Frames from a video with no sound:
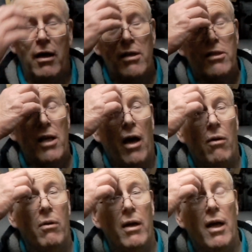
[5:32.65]

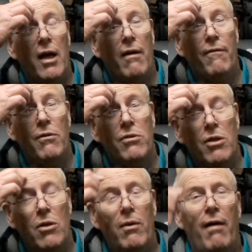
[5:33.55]
So if you
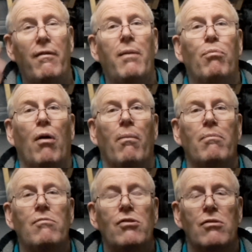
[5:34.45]
do have any
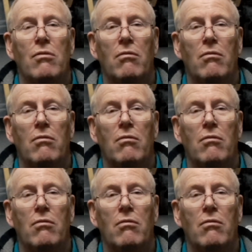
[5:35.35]
problems,